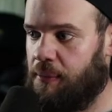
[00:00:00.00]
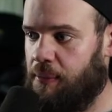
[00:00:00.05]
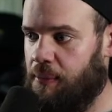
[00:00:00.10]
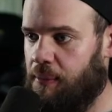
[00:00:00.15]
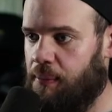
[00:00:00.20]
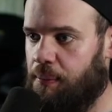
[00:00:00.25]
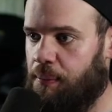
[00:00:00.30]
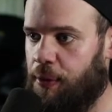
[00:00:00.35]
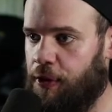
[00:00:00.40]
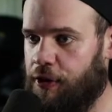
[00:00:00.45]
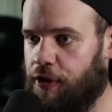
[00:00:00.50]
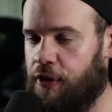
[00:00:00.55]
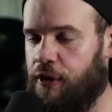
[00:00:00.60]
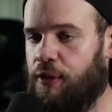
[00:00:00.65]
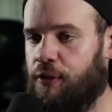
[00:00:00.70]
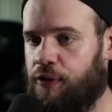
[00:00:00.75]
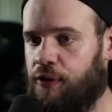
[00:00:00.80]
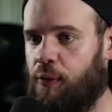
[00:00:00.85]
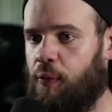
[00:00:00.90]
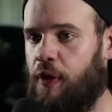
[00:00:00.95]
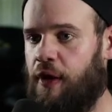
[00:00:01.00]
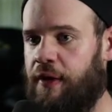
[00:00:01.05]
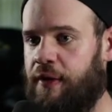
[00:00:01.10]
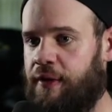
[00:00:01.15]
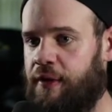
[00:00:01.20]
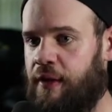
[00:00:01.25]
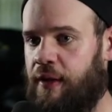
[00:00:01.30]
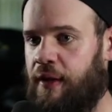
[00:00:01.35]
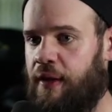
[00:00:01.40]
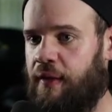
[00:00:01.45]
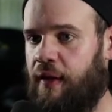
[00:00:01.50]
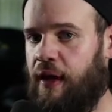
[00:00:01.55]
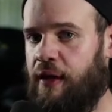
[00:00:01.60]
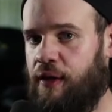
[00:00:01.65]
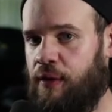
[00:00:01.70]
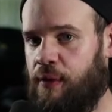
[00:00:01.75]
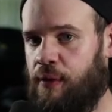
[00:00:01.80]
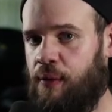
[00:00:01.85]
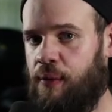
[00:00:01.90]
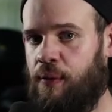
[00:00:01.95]
But you use the one that
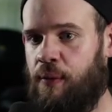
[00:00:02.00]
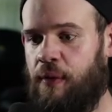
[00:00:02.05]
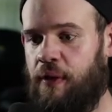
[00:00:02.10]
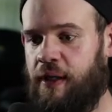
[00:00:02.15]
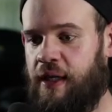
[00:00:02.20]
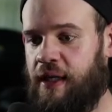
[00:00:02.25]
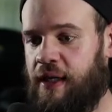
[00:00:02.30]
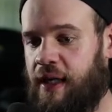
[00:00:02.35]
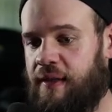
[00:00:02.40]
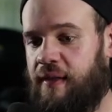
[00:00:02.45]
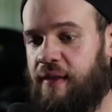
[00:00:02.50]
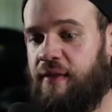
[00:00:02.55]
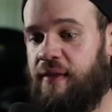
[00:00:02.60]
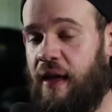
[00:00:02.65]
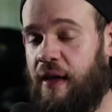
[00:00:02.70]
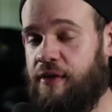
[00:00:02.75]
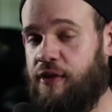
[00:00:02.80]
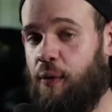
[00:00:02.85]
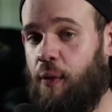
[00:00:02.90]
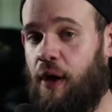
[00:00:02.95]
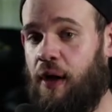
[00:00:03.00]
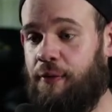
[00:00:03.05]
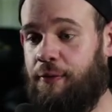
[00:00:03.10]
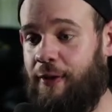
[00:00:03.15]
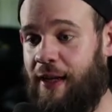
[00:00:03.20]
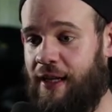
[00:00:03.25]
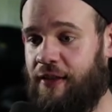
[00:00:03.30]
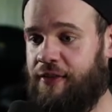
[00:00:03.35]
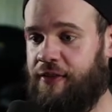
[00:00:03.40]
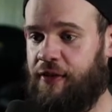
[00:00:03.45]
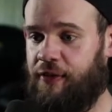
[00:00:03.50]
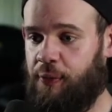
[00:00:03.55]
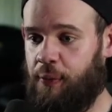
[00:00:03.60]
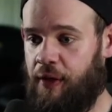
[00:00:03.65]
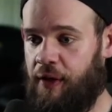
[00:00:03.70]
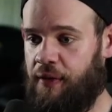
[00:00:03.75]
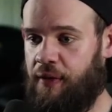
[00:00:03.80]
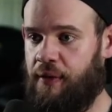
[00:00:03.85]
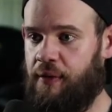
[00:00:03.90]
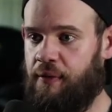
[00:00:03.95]
you can get the sound you want fastest
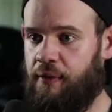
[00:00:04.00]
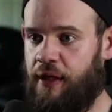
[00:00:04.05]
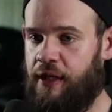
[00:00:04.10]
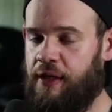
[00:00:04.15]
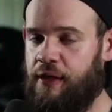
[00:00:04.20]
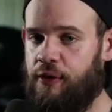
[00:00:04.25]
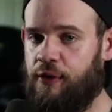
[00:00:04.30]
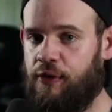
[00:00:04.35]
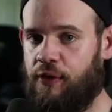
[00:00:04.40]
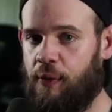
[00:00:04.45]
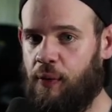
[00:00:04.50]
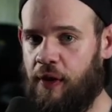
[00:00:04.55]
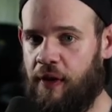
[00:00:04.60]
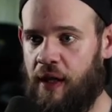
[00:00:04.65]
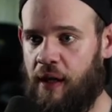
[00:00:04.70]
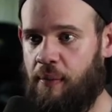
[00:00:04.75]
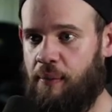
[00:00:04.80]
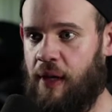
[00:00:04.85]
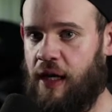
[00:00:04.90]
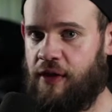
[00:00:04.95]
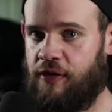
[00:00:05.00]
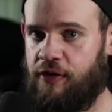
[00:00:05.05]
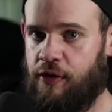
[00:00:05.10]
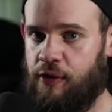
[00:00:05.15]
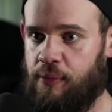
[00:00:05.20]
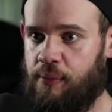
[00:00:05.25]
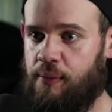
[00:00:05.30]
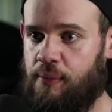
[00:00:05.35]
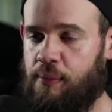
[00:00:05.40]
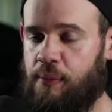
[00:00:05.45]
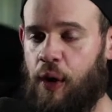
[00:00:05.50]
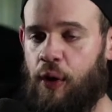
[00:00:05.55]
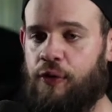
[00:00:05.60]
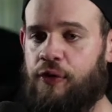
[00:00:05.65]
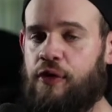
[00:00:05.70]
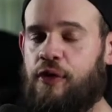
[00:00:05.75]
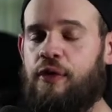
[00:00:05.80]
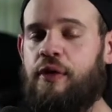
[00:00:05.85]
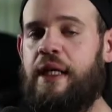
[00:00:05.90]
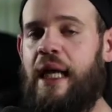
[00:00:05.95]
with, right? Use the one that makes you
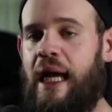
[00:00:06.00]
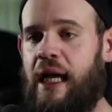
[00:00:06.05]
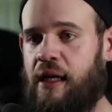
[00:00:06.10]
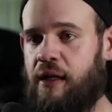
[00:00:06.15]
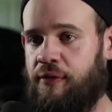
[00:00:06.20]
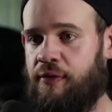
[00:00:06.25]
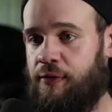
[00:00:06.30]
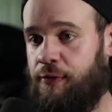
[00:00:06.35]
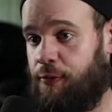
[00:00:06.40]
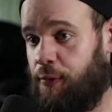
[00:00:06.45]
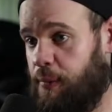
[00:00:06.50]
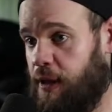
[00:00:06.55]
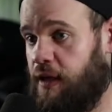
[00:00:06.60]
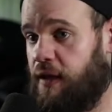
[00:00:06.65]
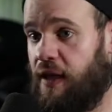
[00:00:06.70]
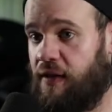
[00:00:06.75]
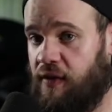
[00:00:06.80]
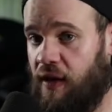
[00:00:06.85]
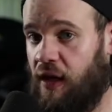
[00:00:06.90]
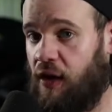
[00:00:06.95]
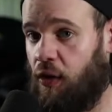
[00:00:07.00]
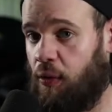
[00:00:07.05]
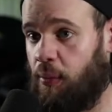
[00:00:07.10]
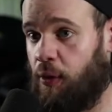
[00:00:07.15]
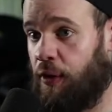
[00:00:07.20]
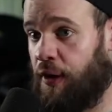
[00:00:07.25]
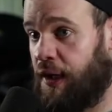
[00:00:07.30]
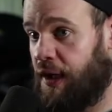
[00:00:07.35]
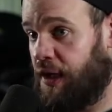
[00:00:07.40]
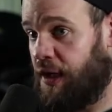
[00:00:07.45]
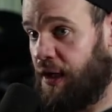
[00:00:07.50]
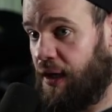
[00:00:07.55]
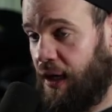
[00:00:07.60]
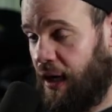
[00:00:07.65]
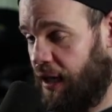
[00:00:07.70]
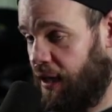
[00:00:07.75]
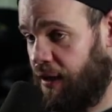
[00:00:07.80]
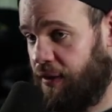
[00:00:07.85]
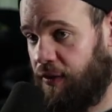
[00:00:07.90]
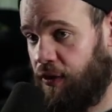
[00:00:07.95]
most creative. For me, that's Echo Boy.
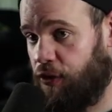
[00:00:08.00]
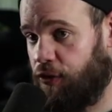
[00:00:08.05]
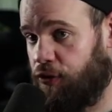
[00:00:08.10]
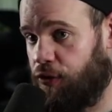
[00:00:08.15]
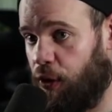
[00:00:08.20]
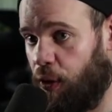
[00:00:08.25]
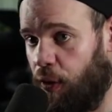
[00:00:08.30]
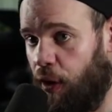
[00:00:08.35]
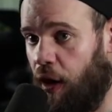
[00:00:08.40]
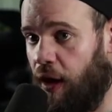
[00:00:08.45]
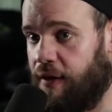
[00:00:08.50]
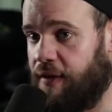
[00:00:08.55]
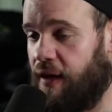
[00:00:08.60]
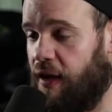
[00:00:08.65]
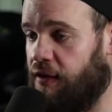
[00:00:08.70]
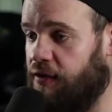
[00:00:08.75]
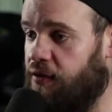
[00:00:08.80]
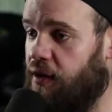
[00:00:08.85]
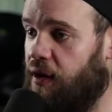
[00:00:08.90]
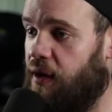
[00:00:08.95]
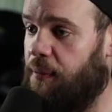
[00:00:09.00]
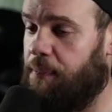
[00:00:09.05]
There's no contest.